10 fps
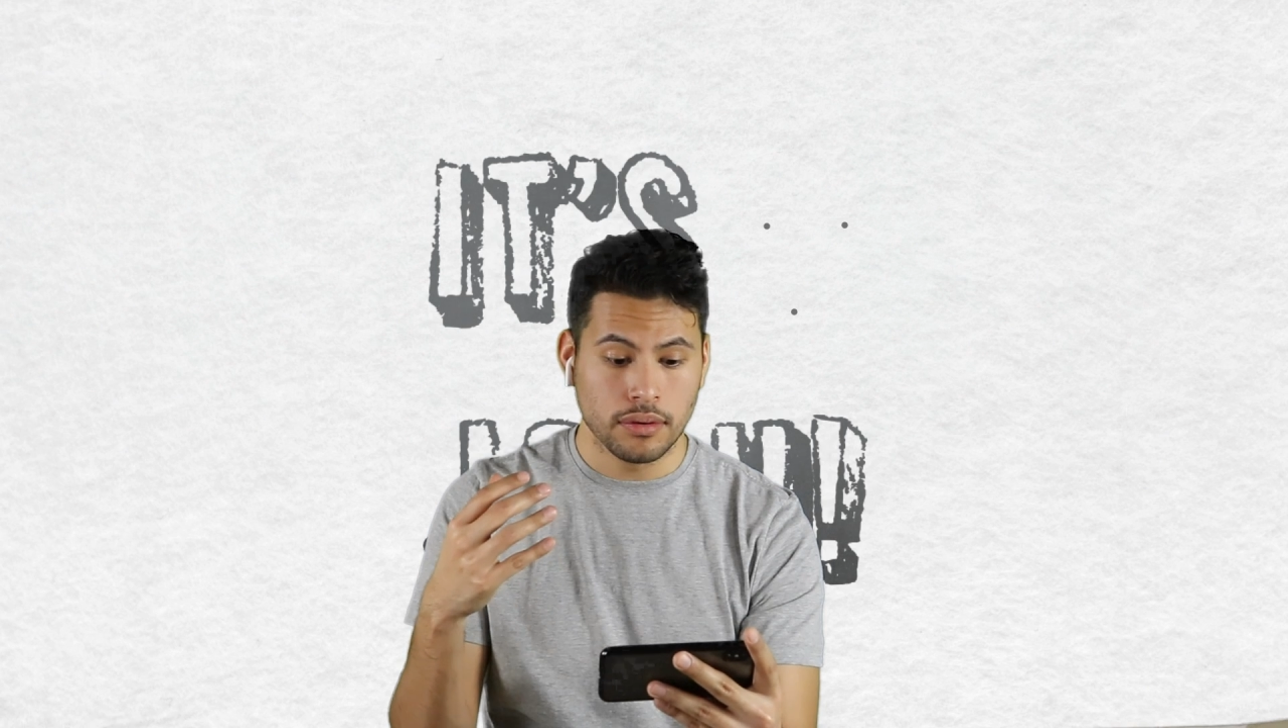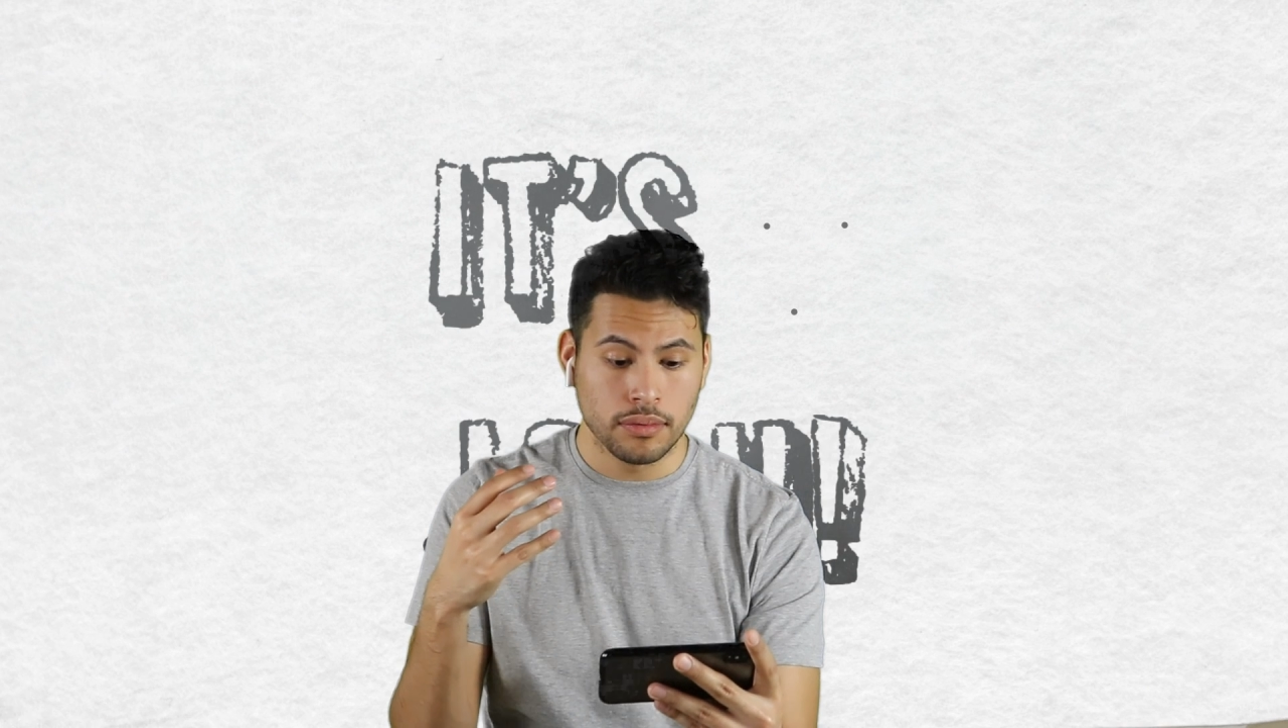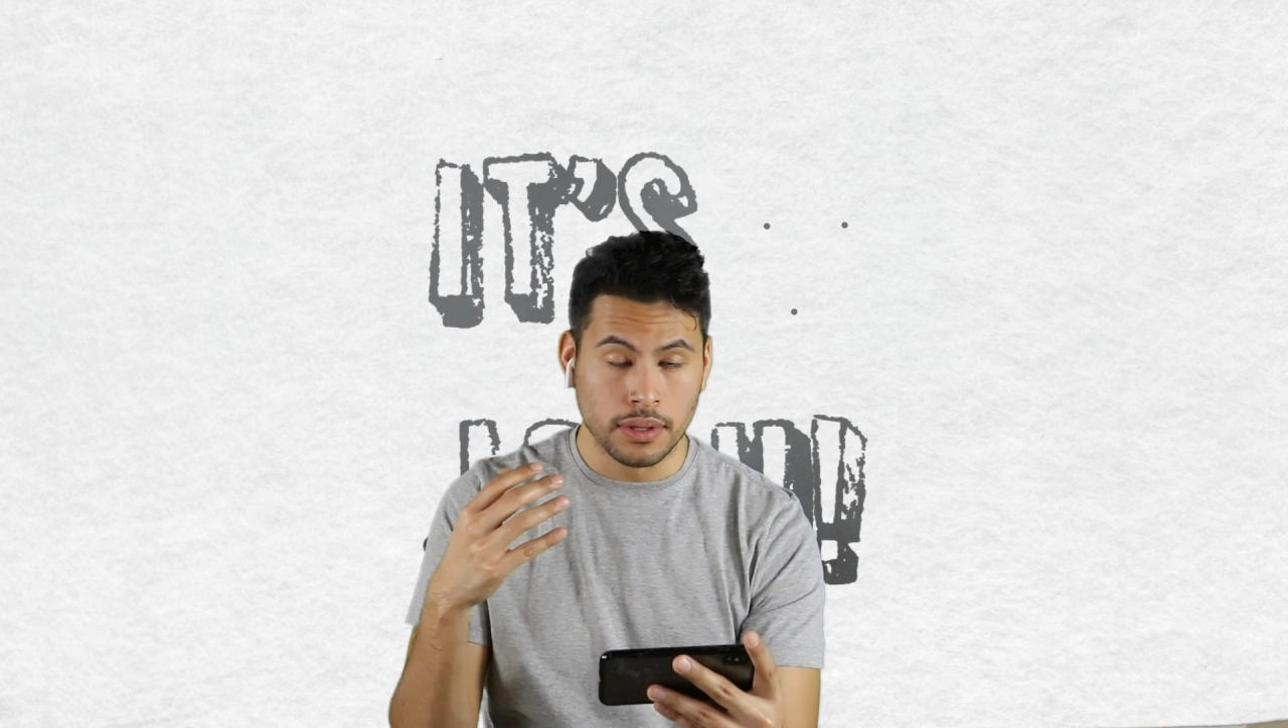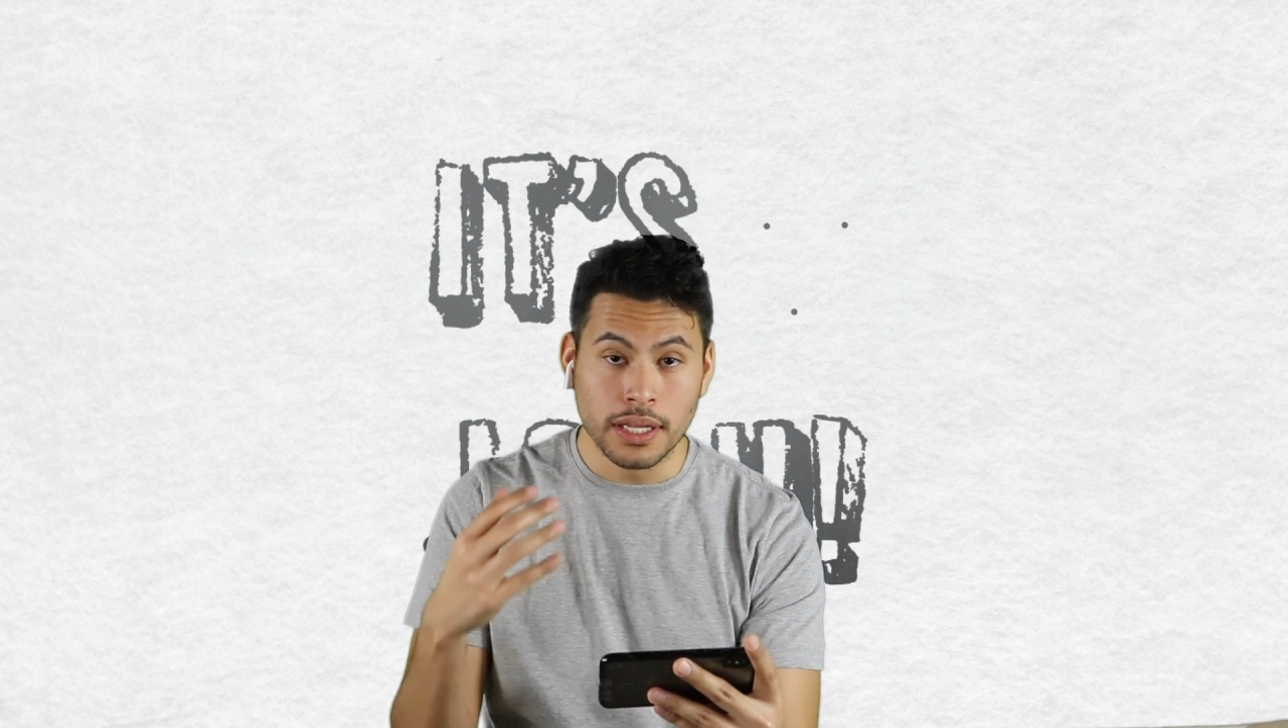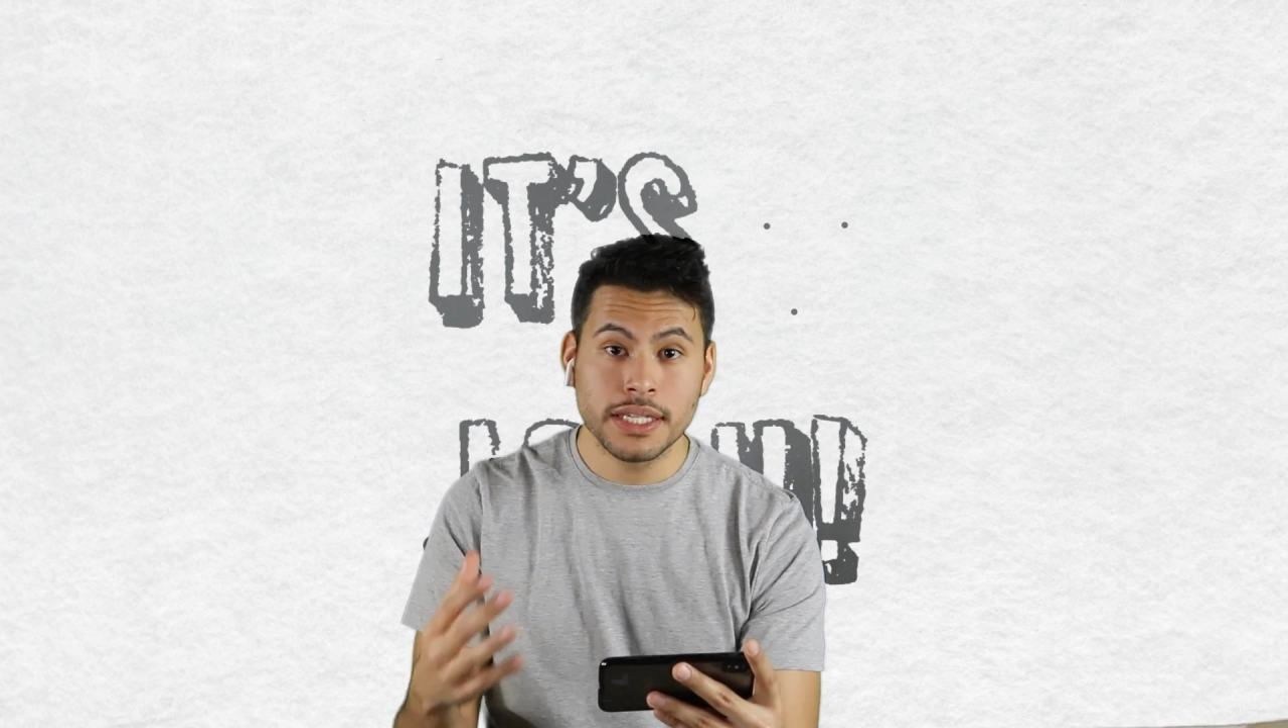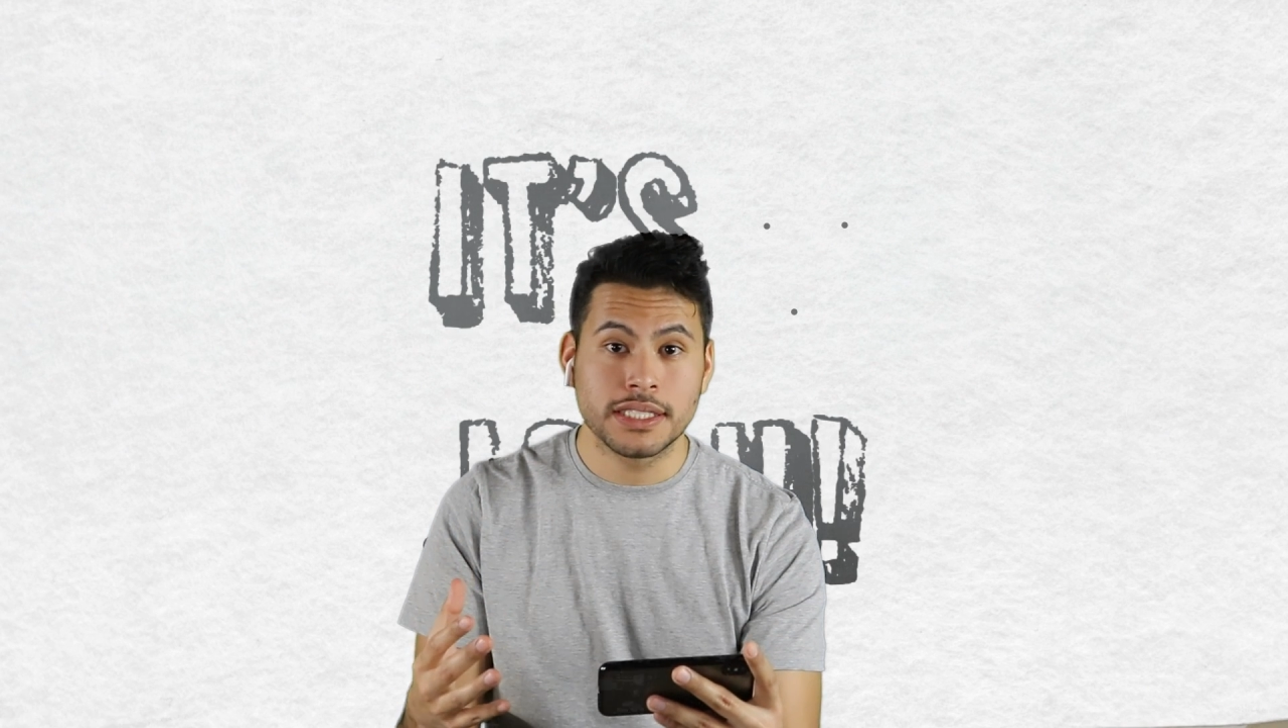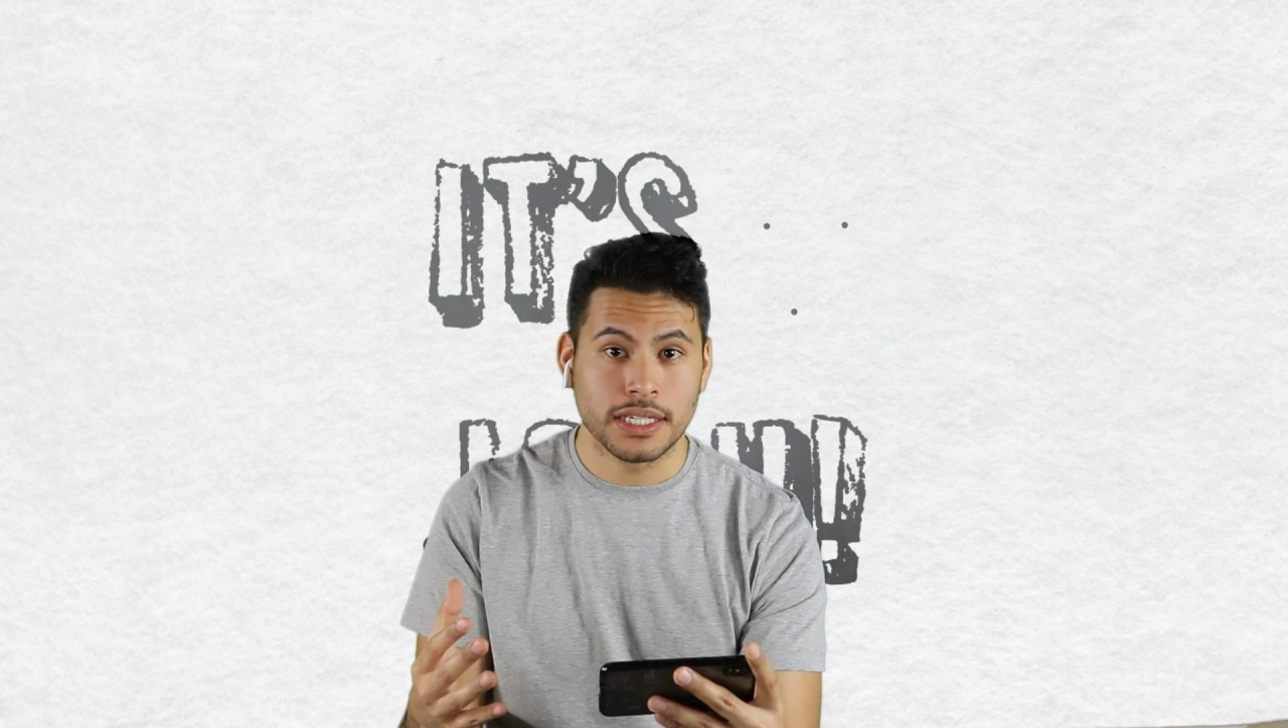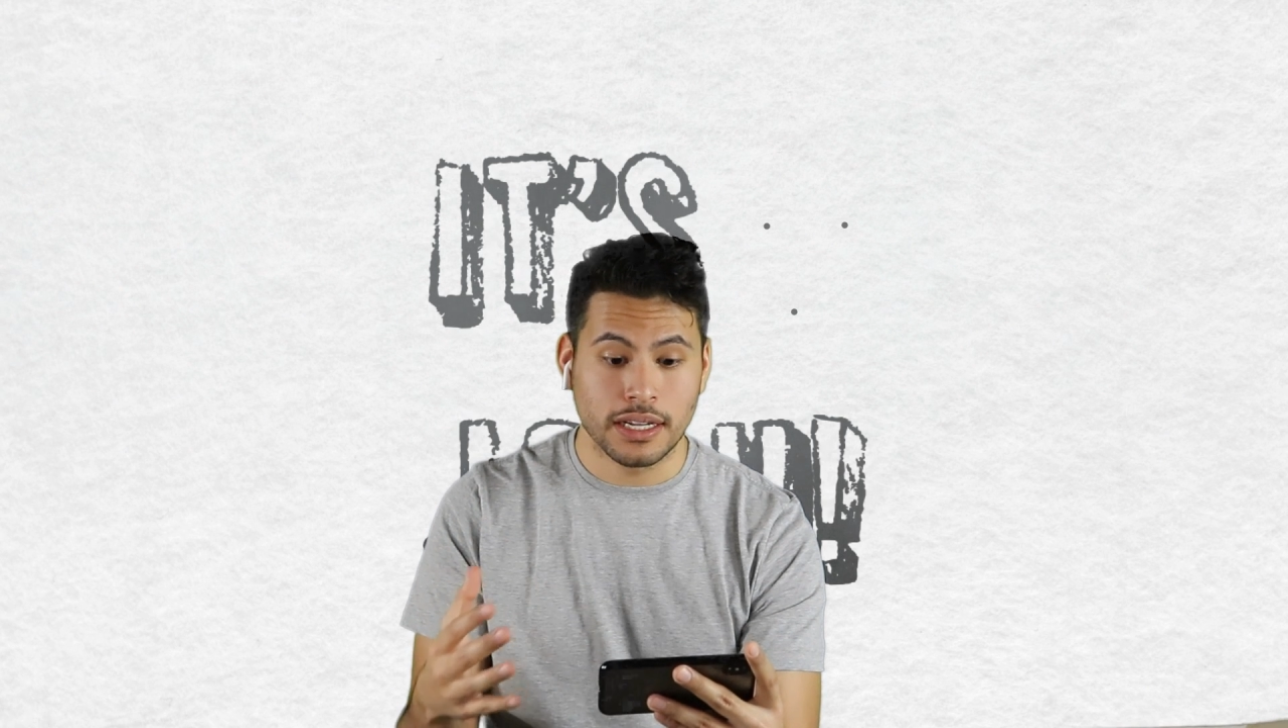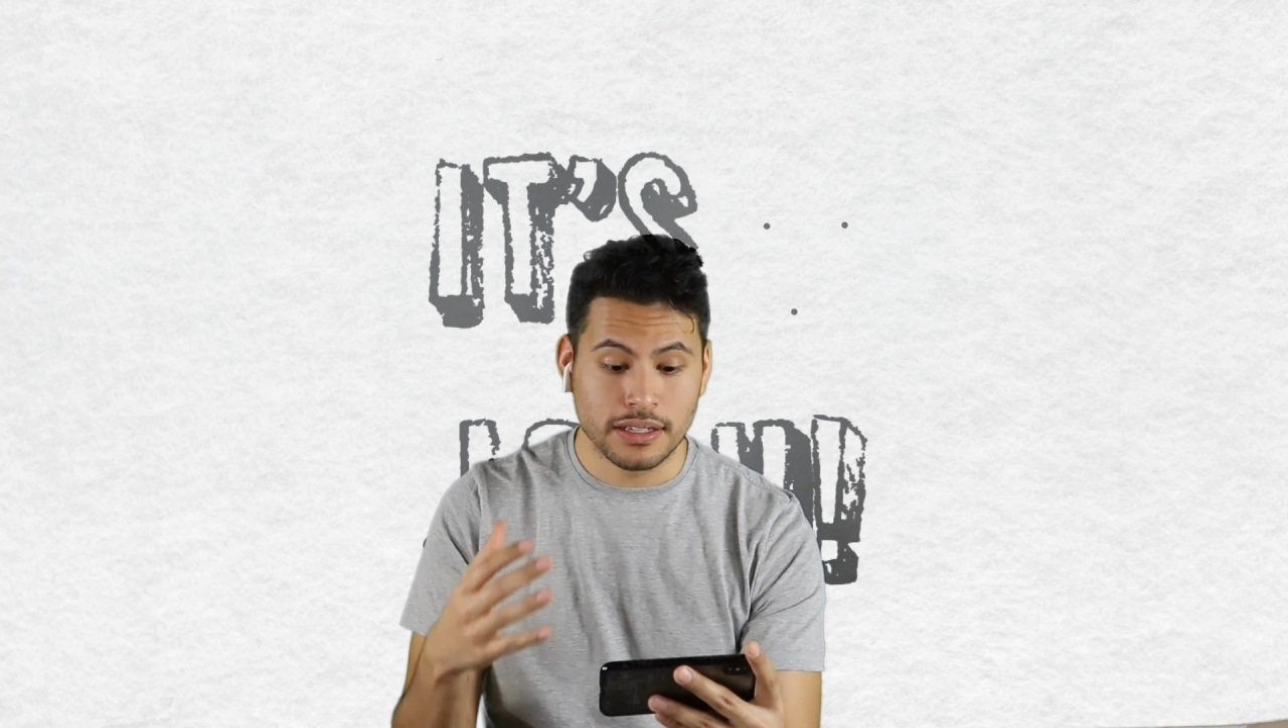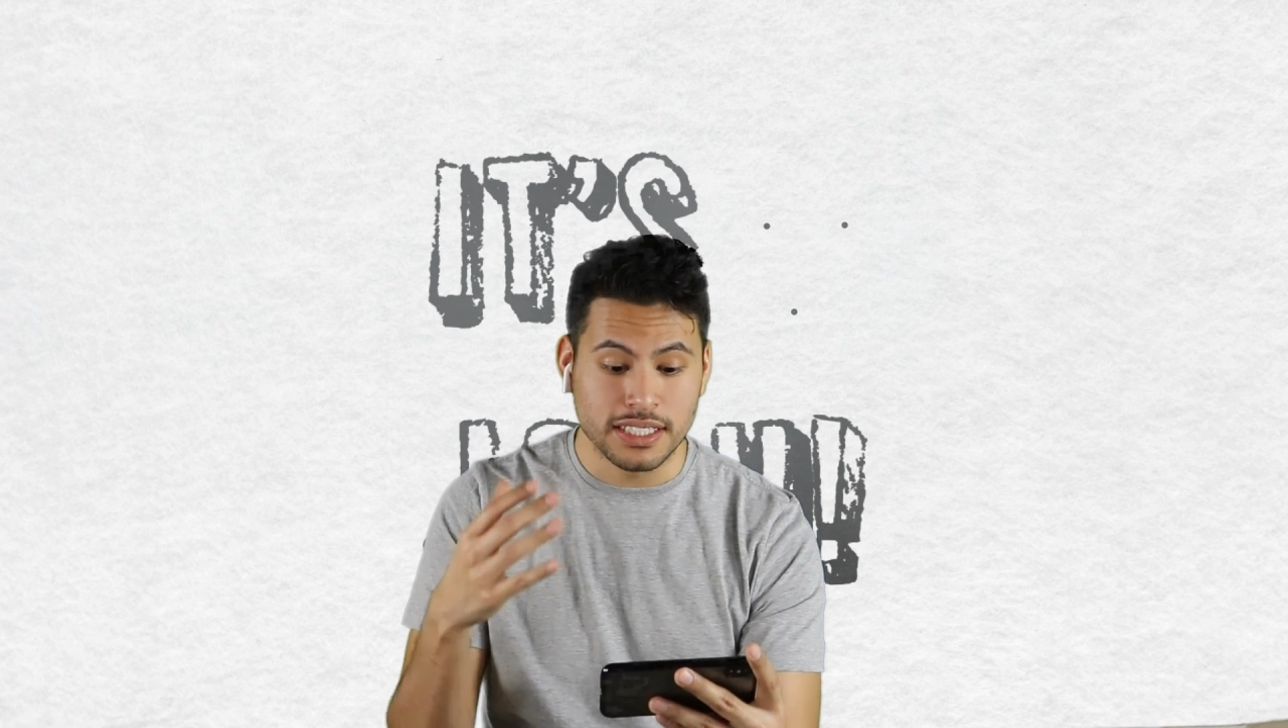religion and